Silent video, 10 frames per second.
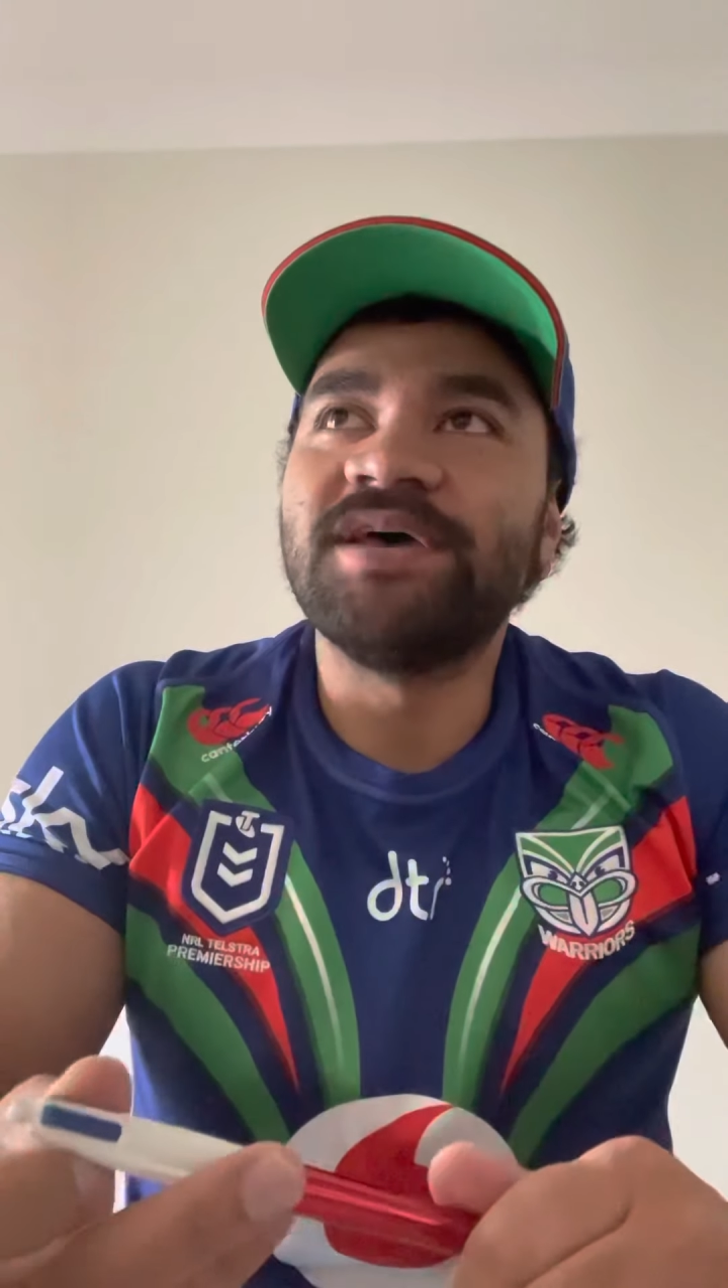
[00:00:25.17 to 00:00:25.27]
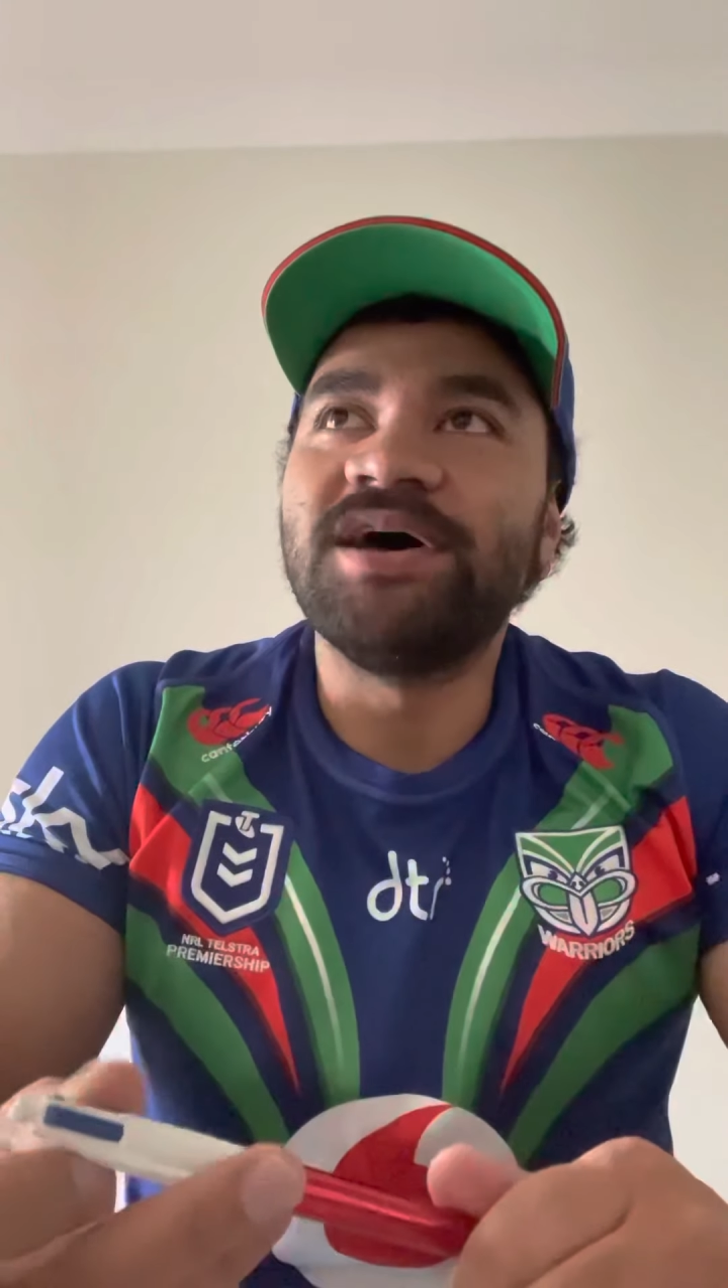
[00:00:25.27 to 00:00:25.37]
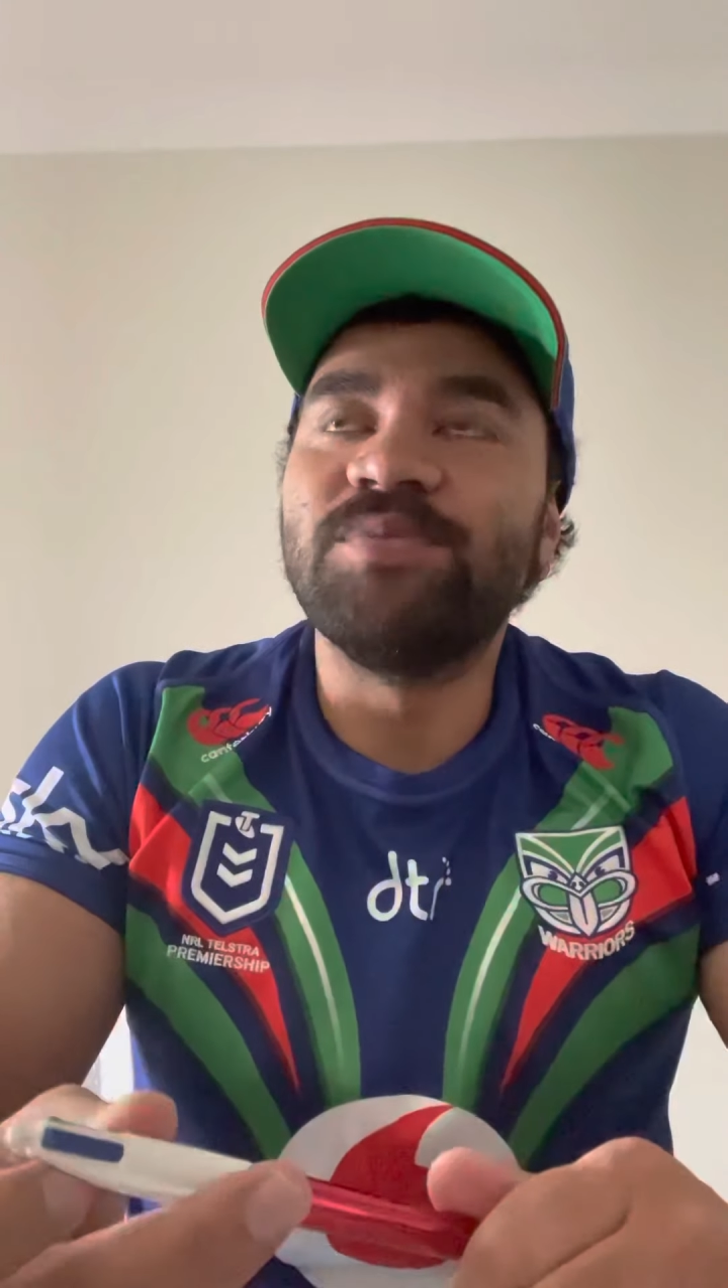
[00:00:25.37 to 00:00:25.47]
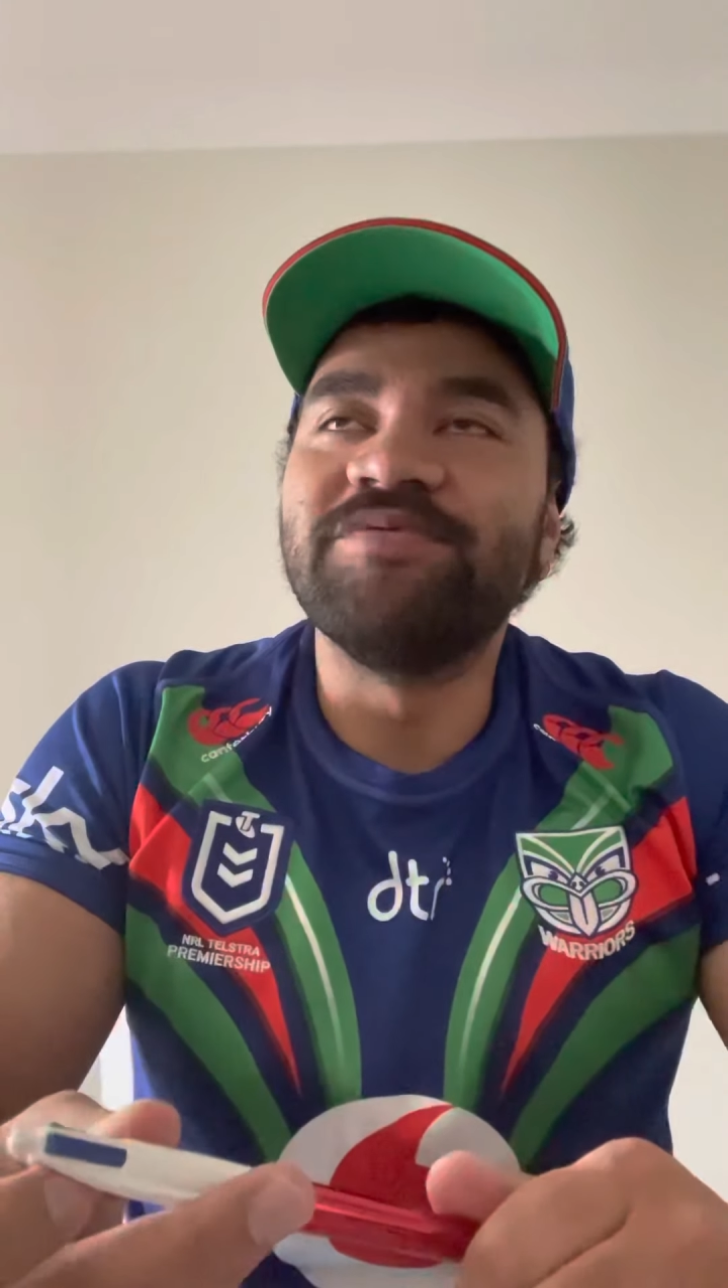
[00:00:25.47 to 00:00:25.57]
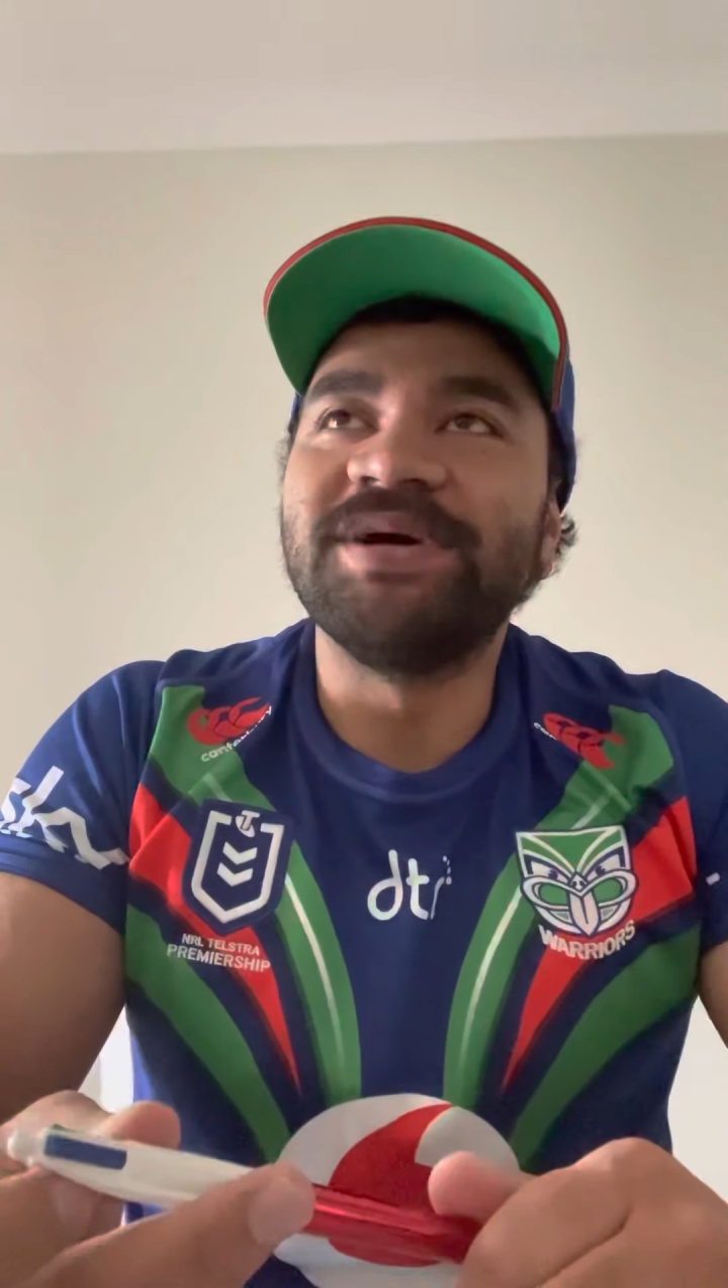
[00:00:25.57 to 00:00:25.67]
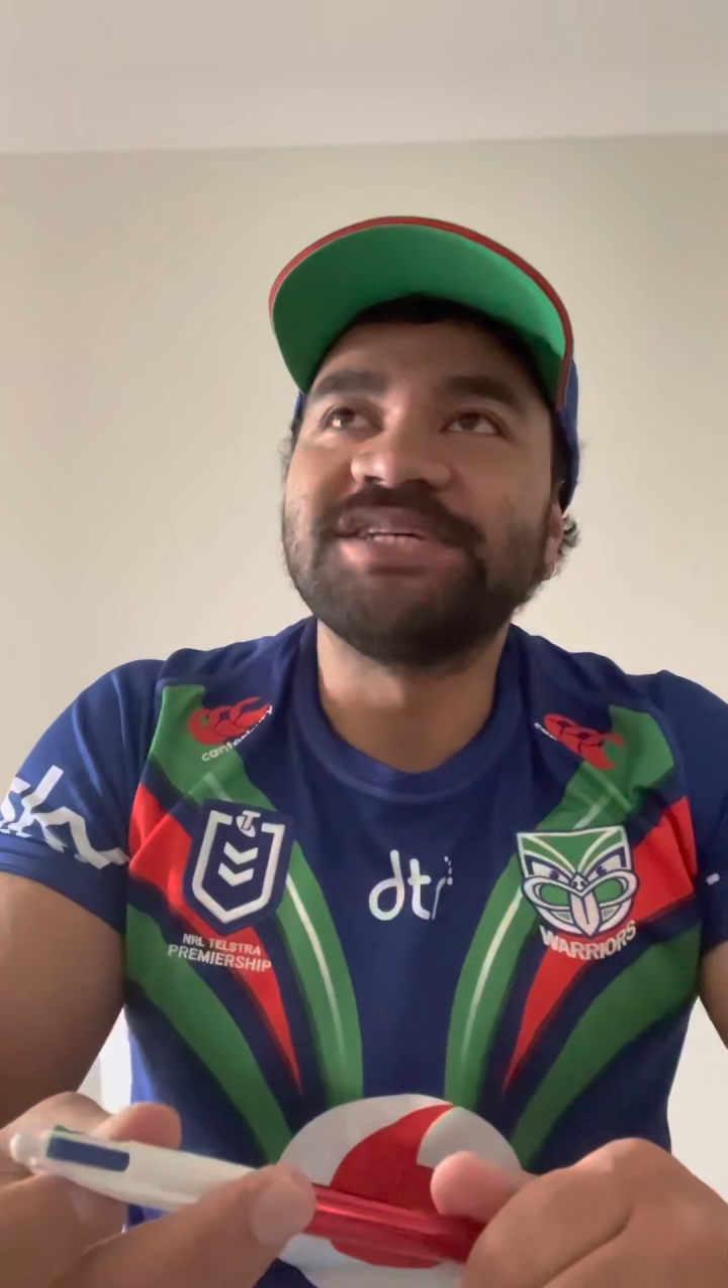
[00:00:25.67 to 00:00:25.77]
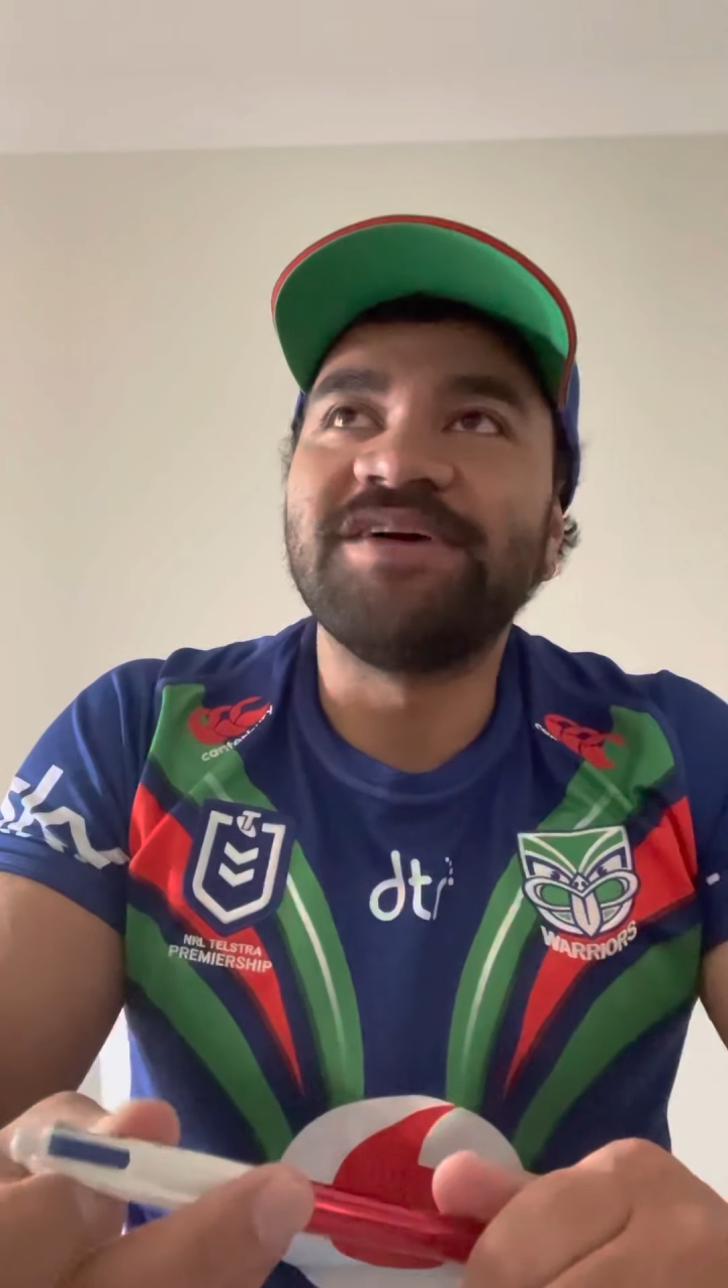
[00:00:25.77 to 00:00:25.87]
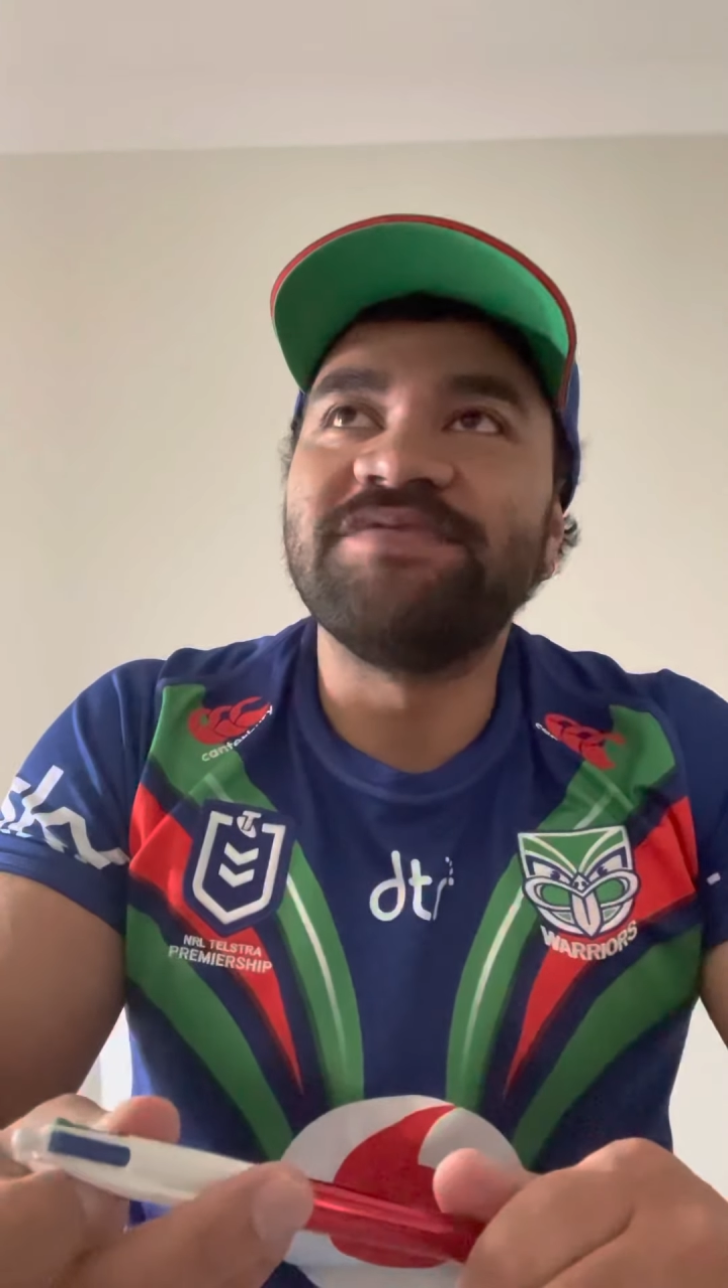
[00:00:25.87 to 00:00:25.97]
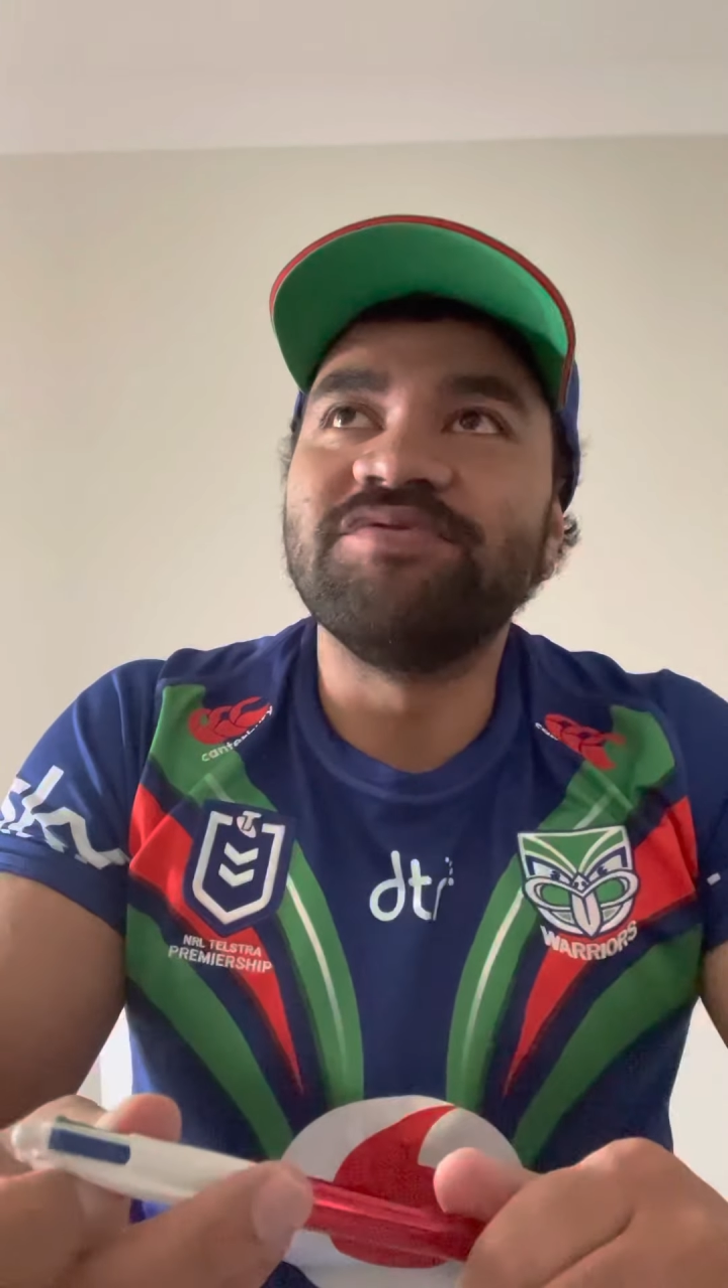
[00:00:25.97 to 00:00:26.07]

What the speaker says: with myself